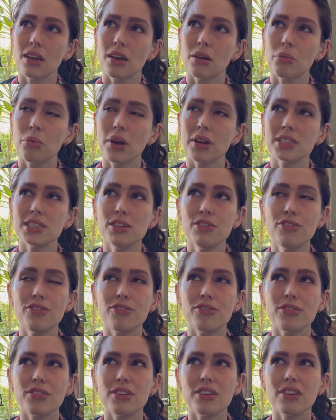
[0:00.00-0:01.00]
Whereas if
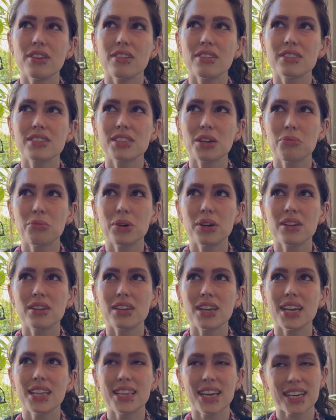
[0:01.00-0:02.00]
someone
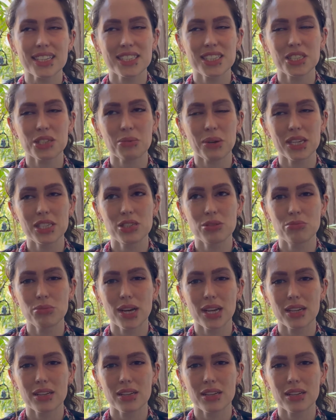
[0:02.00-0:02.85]
in that situation went,